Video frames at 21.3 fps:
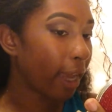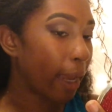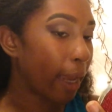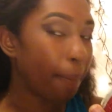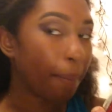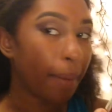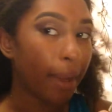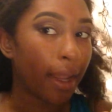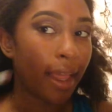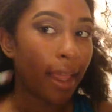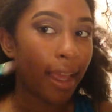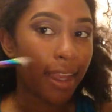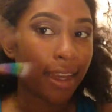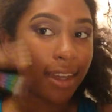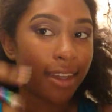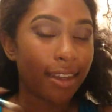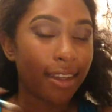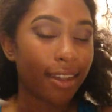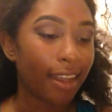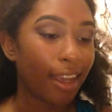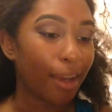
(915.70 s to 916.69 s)
and
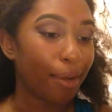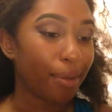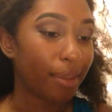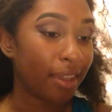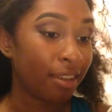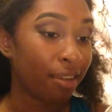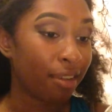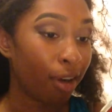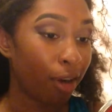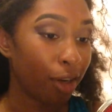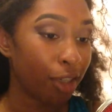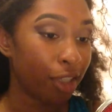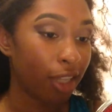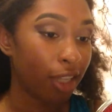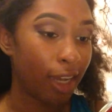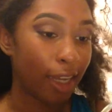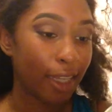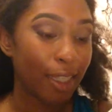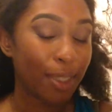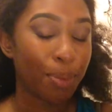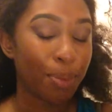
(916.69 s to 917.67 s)
blend out these harsh
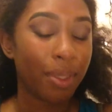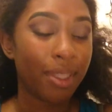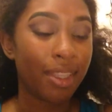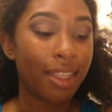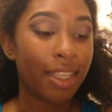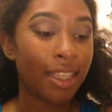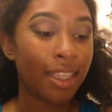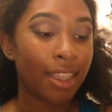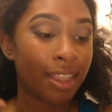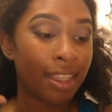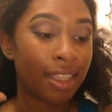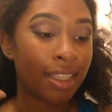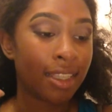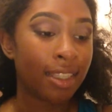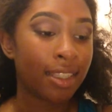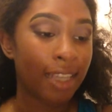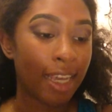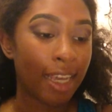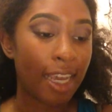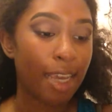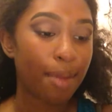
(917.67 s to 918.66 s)
lines with the
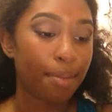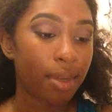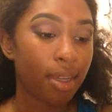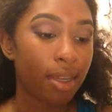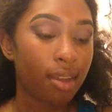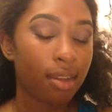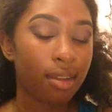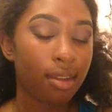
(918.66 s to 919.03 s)
same